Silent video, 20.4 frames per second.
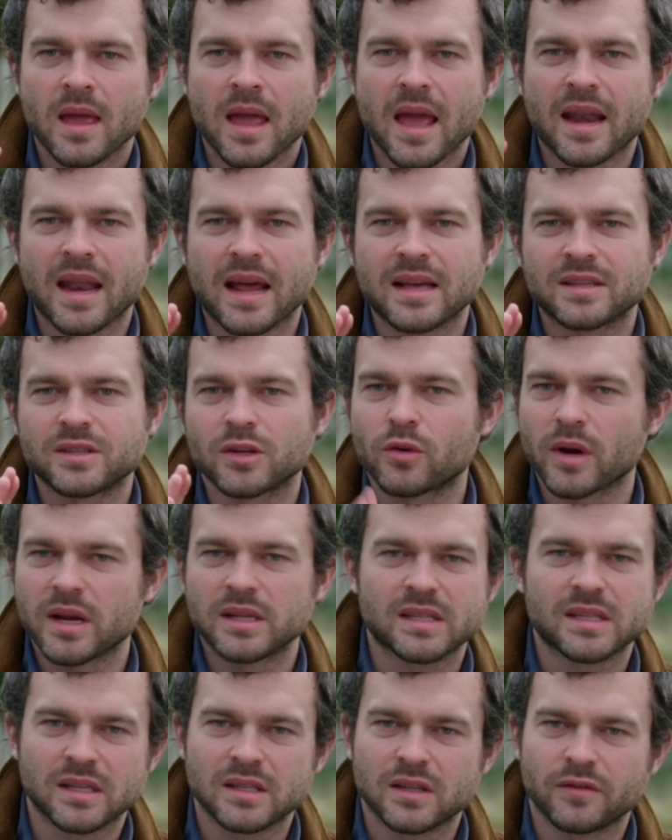has a
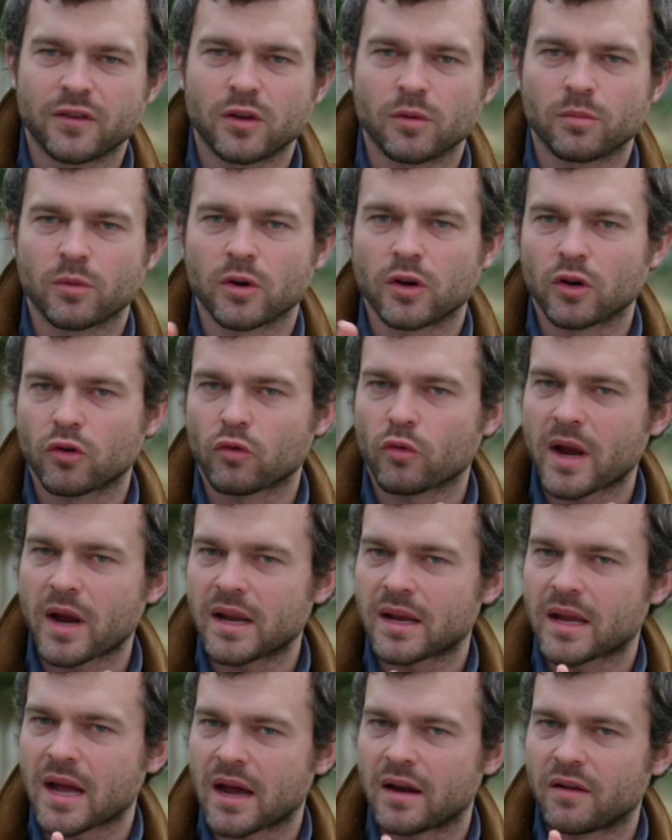great sense of humor and a
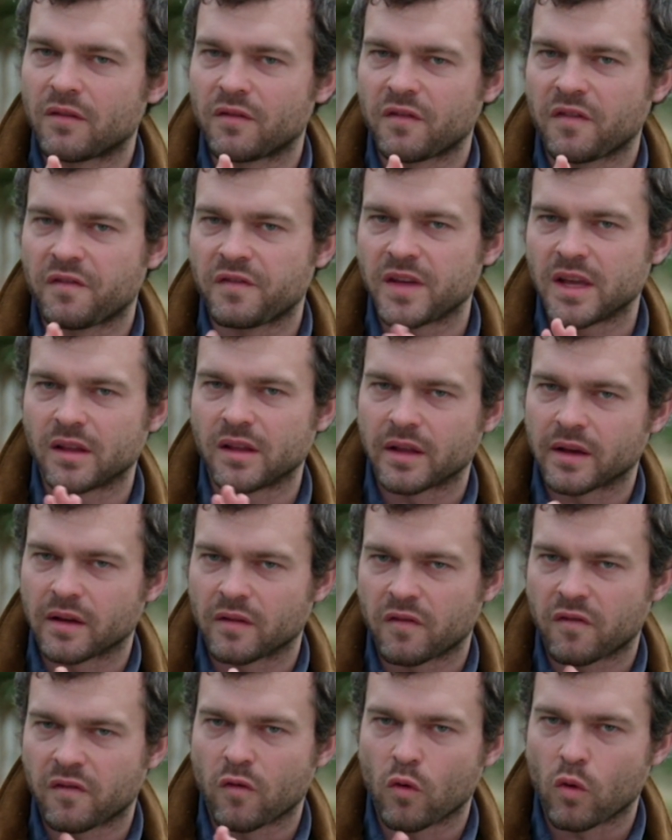great kind of
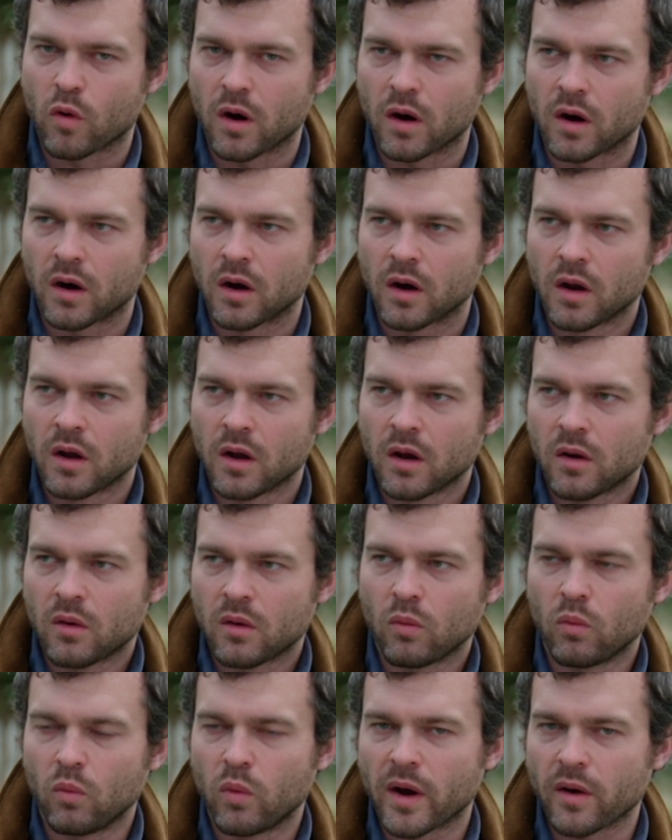feeling for
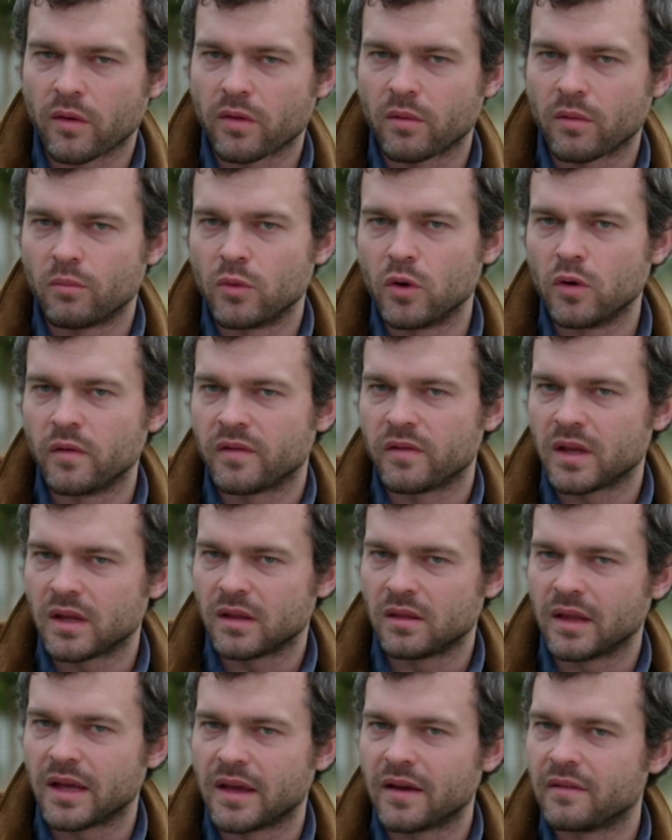where the
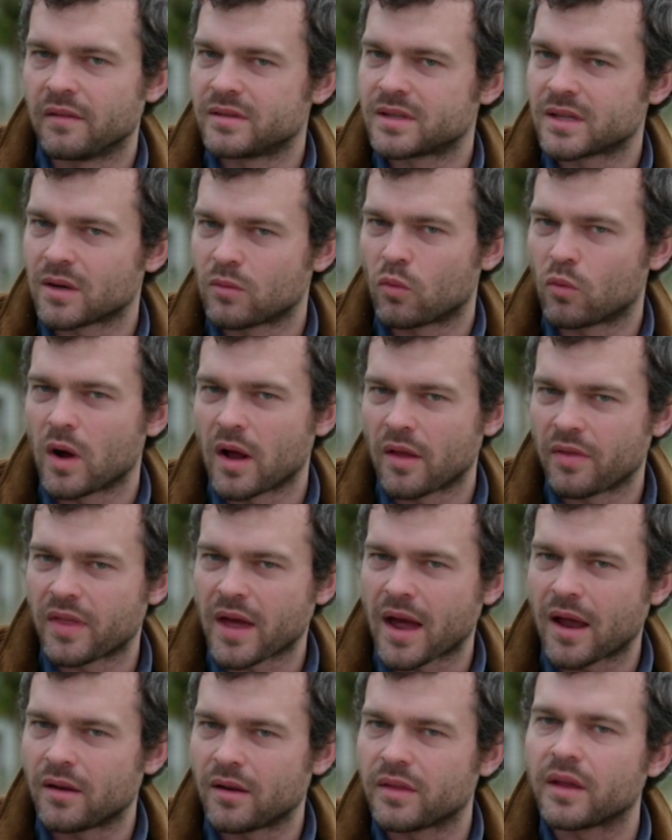movie lives and what
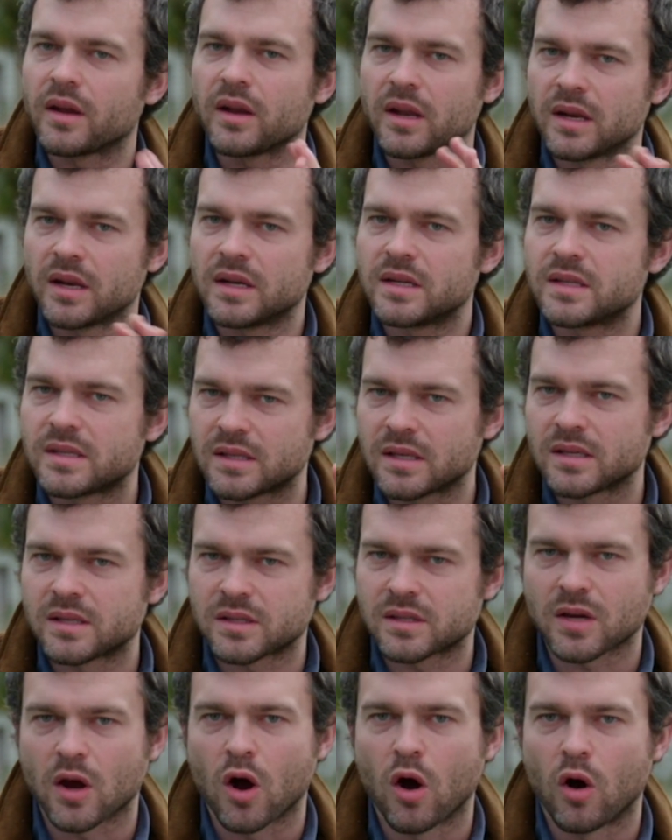that there, it is
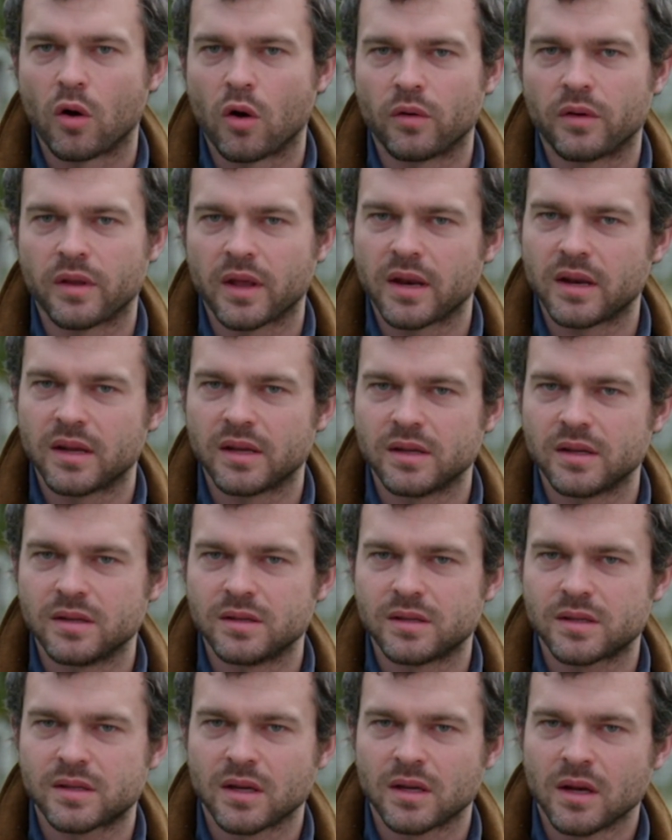this tone that
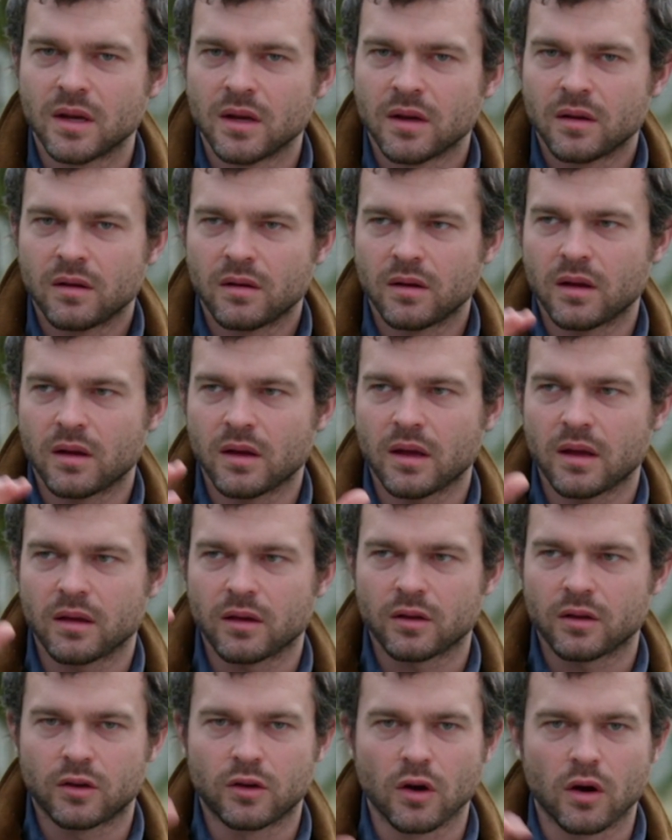is
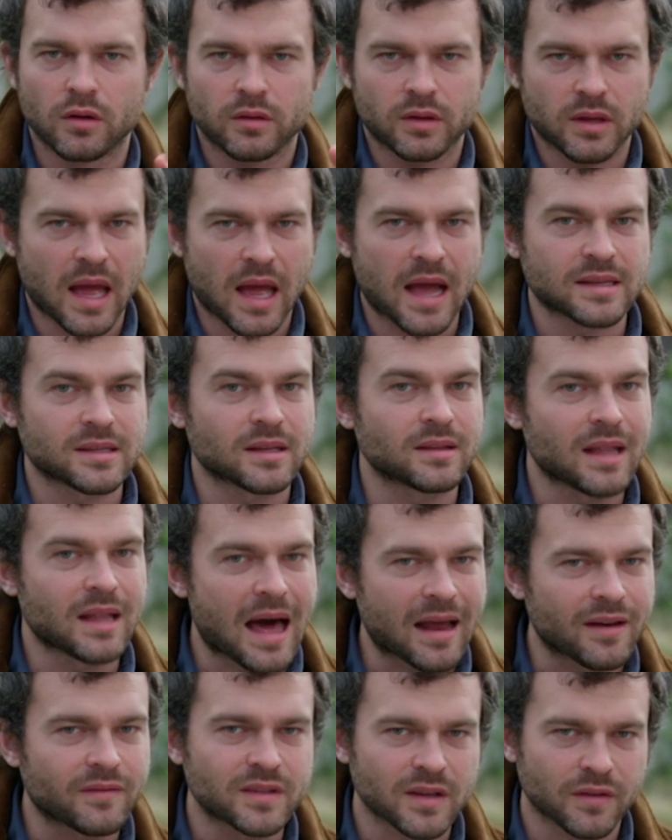has a
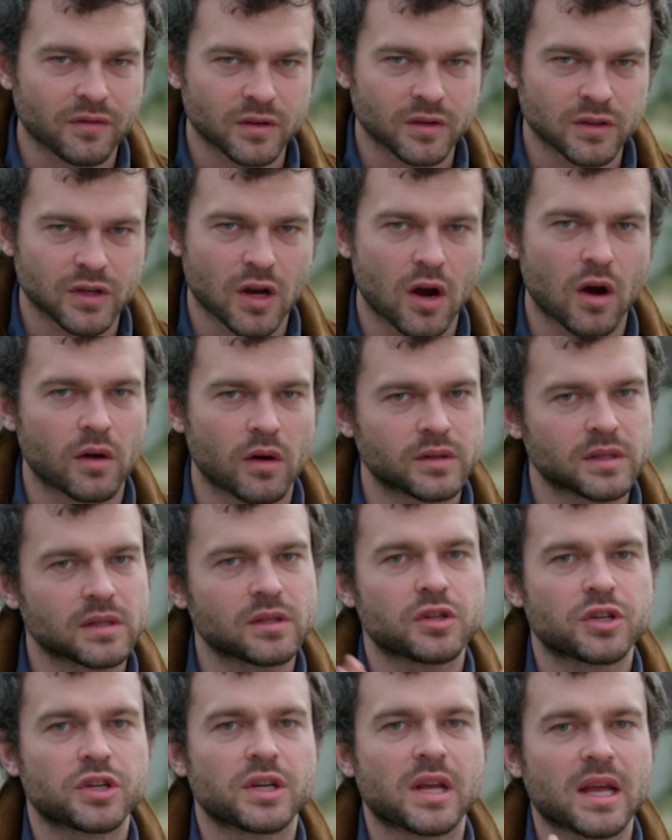lot of different tones,
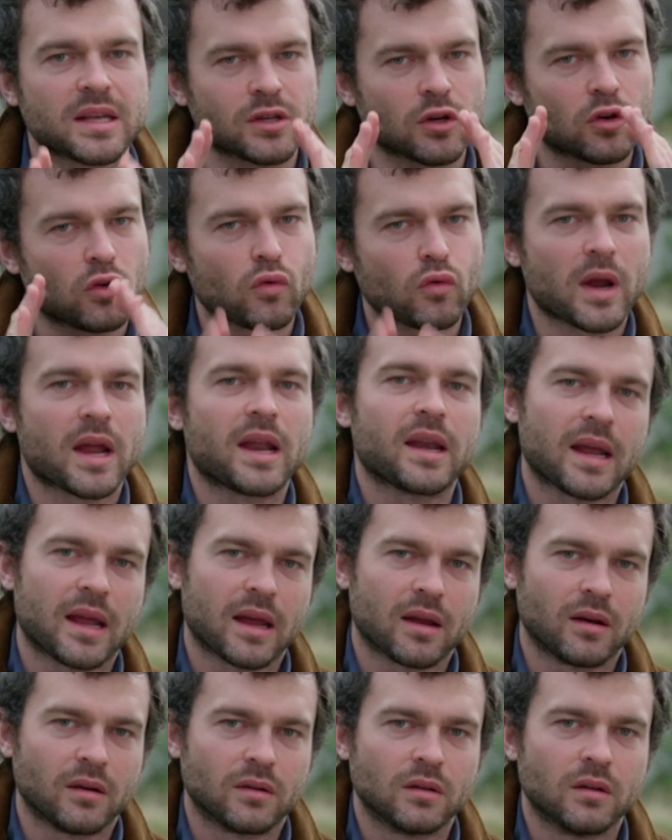and she has a great
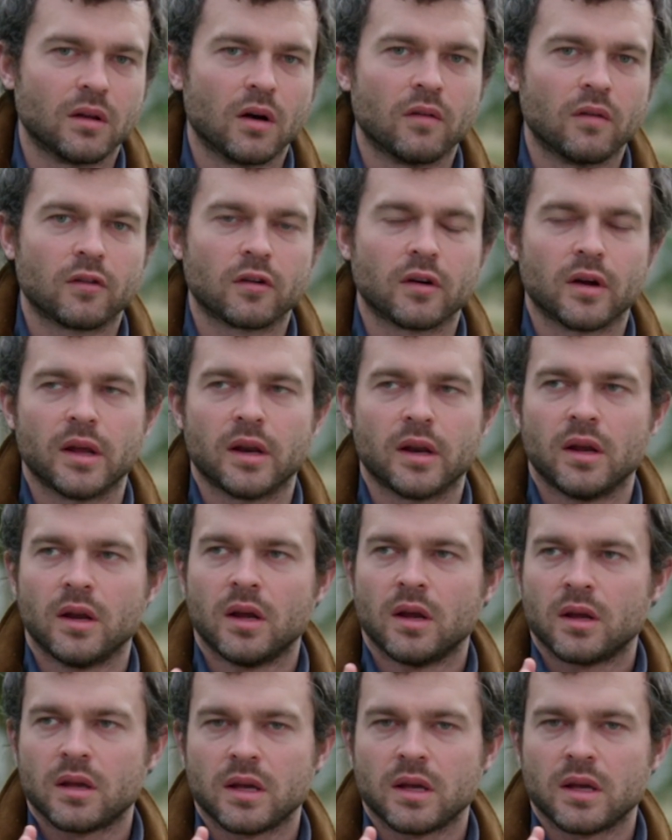handle over it.